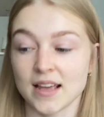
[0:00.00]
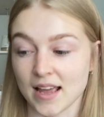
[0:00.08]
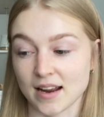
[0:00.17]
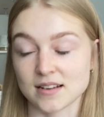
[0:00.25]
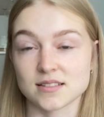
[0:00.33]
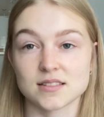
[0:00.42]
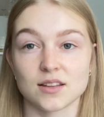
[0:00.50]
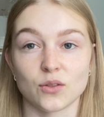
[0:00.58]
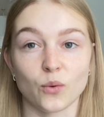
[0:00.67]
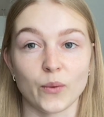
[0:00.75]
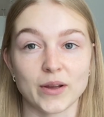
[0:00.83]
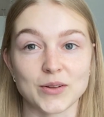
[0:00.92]
Hence the
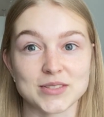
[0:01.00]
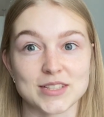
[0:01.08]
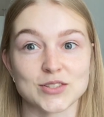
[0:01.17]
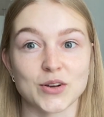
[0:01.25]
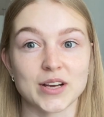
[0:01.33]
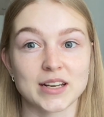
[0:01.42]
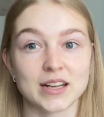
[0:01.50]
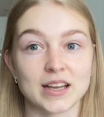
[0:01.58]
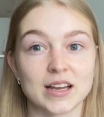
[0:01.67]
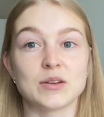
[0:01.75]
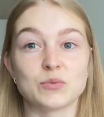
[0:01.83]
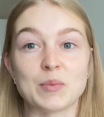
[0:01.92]
oils, it's not
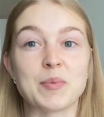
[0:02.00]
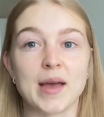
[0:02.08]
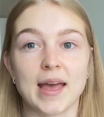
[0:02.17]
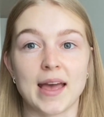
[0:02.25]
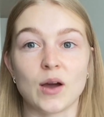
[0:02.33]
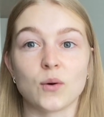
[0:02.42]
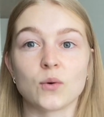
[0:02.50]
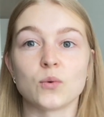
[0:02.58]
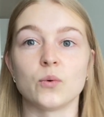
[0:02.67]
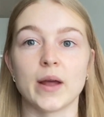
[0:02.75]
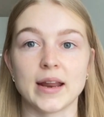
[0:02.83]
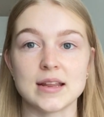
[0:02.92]
gonna repair
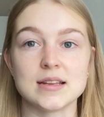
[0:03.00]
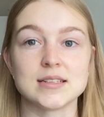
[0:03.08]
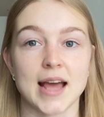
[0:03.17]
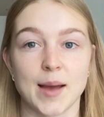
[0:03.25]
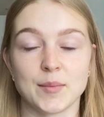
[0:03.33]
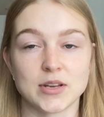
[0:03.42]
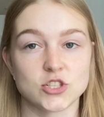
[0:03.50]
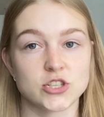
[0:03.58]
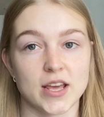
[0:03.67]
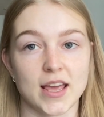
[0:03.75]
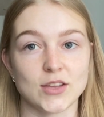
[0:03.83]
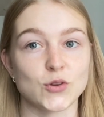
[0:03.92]
already damaged
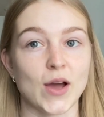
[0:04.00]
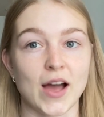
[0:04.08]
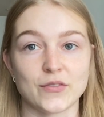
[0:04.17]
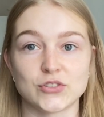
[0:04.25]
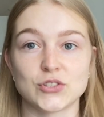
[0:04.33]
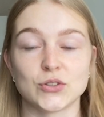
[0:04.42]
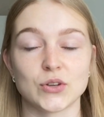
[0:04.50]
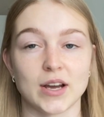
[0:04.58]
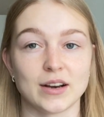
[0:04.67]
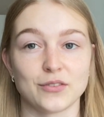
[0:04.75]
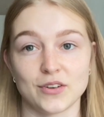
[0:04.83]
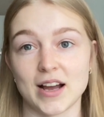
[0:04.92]
hair. You have to
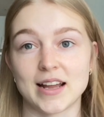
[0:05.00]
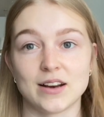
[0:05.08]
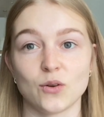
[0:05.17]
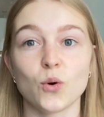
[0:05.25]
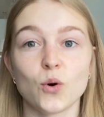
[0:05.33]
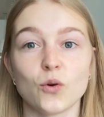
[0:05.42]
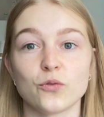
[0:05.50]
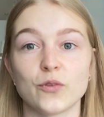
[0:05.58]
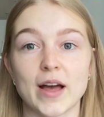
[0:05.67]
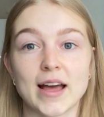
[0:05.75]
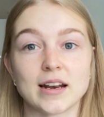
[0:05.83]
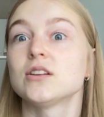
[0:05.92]
kind of cut it off
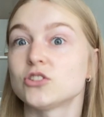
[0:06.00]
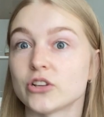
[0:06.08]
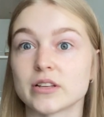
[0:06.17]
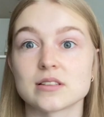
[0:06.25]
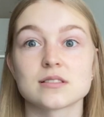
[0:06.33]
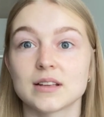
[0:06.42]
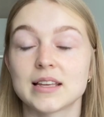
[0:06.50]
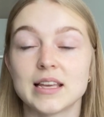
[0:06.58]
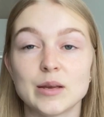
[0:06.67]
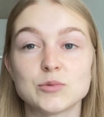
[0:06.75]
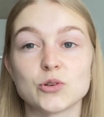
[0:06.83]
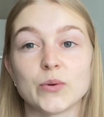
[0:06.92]
and just
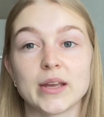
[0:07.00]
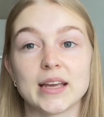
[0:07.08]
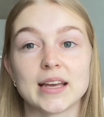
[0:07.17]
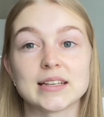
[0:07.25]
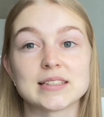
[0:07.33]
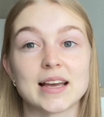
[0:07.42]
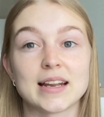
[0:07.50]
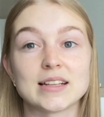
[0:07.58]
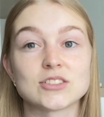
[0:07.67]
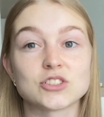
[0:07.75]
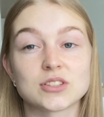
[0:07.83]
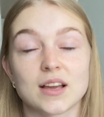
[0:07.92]
keep doing it, and
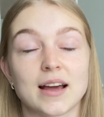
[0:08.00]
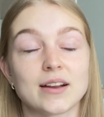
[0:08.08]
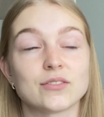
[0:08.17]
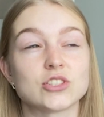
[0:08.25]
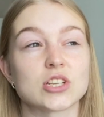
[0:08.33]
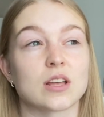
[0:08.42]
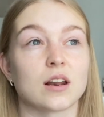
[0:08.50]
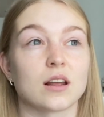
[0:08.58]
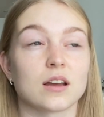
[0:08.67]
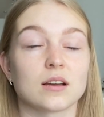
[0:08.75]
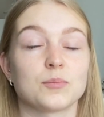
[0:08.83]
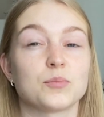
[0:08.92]
it's kind of just gonna
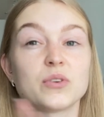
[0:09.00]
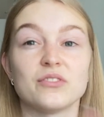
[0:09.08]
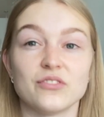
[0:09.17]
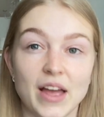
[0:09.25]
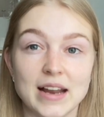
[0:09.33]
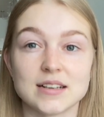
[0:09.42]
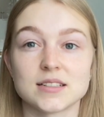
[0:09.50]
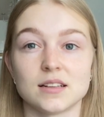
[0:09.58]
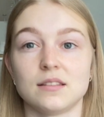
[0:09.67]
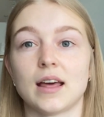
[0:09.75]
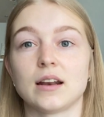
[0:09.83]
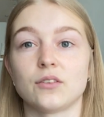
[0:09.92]
prevent
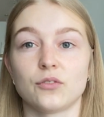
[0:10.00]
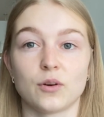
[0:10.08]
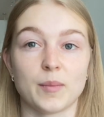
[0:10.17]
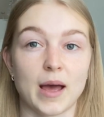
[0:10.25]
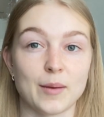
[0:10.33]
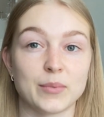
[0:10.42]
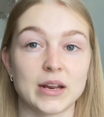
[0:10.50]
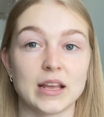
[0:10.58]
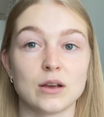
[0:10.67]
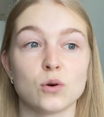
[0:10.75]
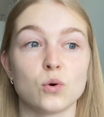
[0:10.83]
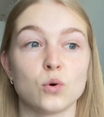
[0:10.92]
that from
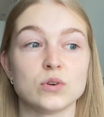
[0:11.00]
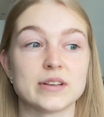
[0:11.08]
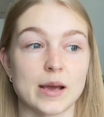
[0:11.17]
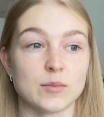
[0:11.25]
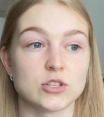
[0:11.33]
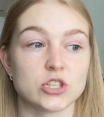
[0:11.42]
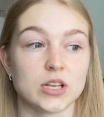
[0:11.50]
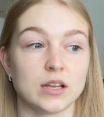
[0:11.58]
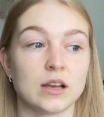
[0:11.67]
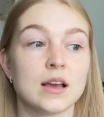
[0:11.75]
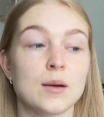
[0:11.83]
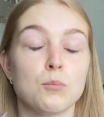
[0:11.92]
happening or
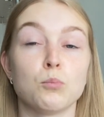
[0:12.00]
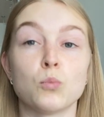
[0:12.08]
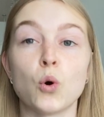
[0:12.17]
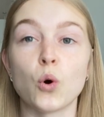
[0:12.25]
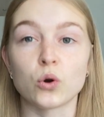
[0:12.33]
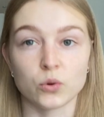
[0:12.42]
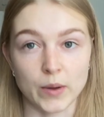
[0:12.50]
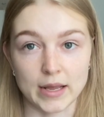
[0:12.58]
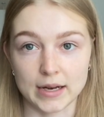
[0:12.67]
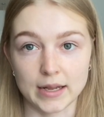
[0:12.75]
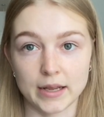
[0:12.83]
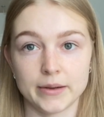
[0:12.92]
damaging more
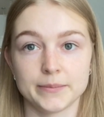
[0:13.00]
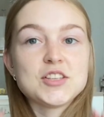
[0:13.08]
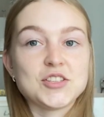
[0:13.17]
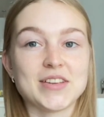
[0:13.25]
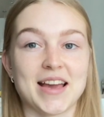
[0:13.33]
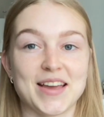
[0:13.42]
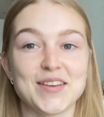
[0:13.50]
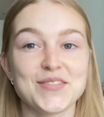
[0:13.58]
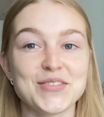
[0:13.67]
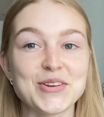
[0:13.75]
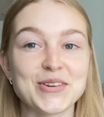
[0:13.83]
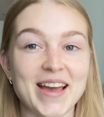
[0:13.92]
quickly. So yeah,
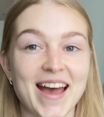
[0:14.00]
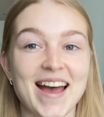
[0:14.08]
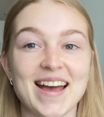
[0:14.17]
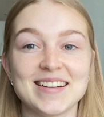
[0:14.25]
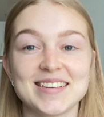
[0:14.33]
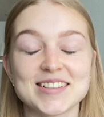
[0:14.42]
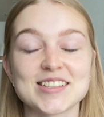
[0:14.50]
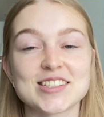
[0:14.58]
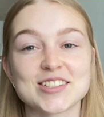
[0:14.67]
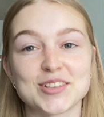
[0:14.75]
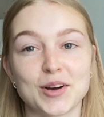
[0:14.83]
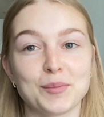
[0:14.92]
if you can,
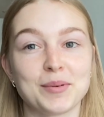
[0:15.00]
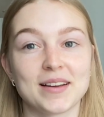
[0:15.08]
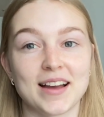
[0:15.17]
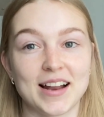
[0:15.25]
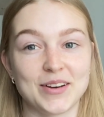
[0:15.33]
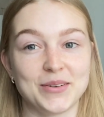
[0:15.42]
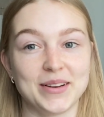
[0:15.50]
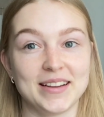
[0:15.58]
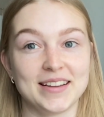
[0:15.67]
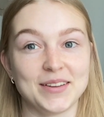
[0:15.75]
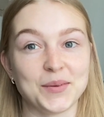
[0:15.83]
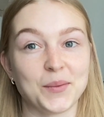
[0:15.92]
stop
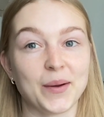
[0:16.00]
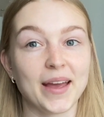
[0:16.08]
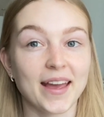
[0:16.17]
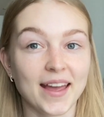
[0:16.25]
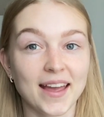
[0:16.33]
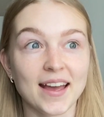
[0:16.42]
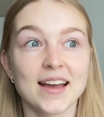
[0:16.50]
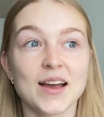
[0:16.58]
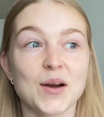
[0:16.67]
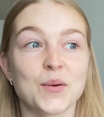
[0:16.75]
coloring your hair.